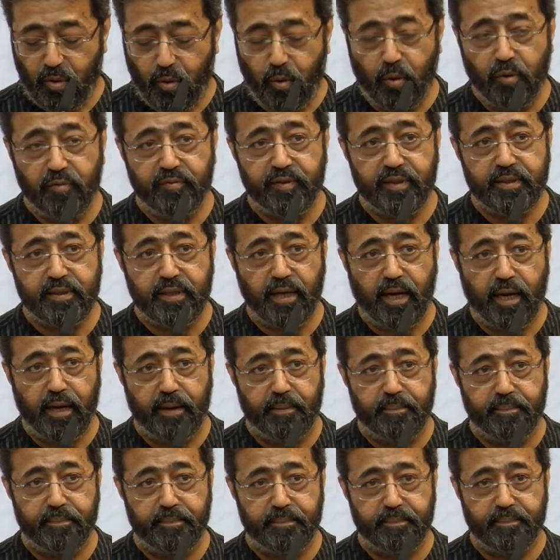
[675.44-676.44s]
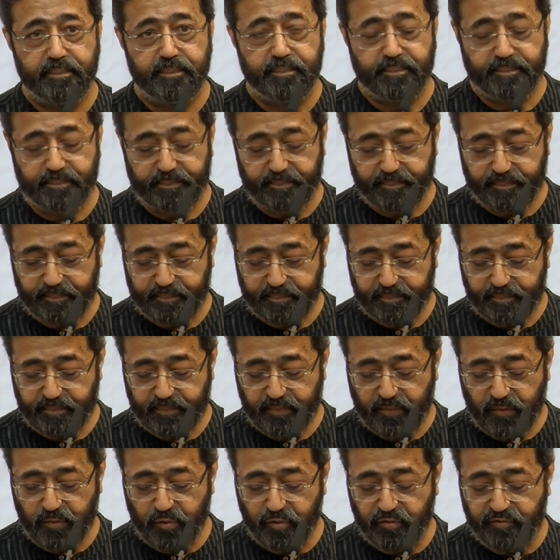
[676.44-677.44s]
Over time,
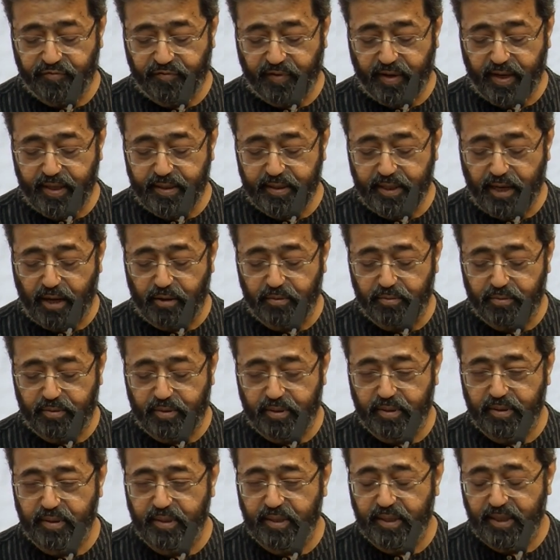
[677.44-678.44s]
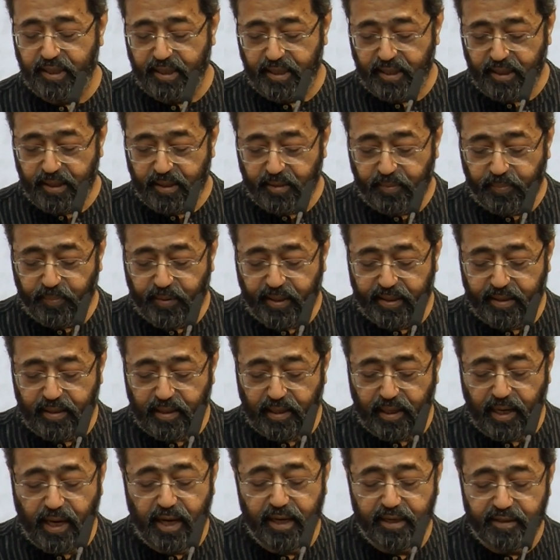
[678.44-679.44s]
you find out that
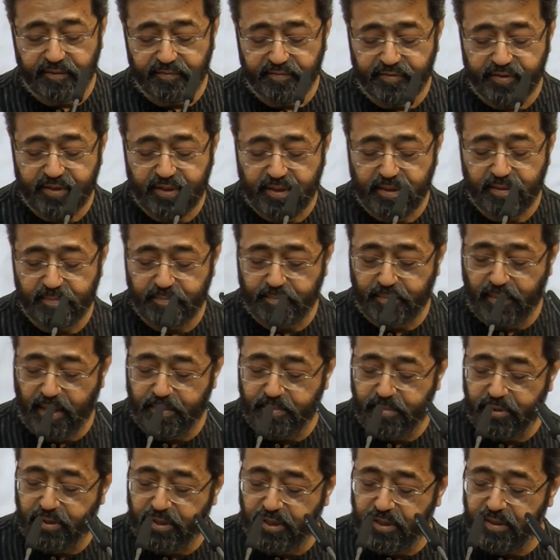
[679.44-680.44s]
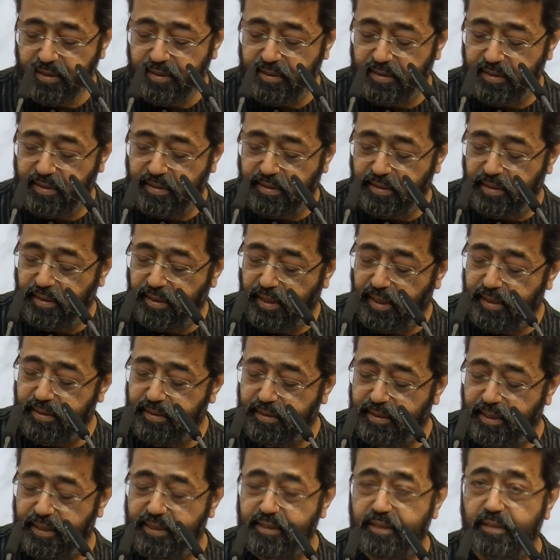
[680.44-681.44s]
lives, memories,
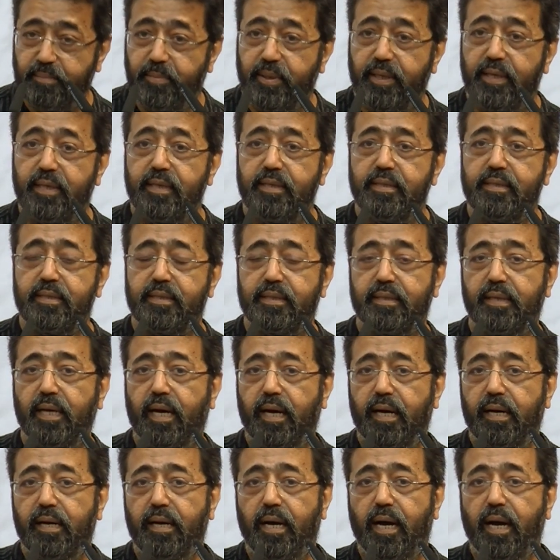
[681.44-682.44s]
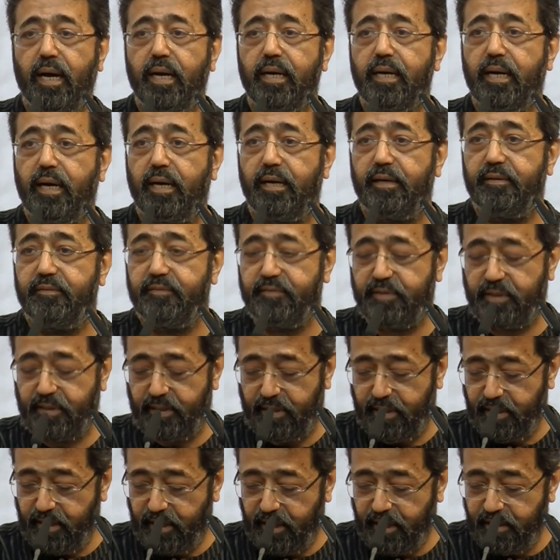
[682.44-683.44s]
and testimonies are archived
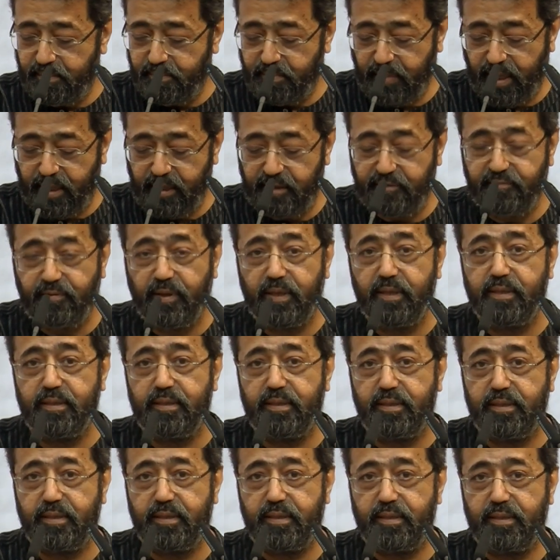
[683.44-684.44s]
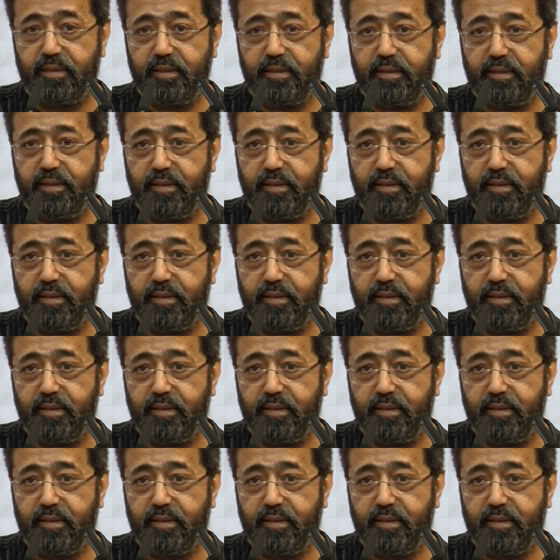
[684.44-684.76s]
in many ways.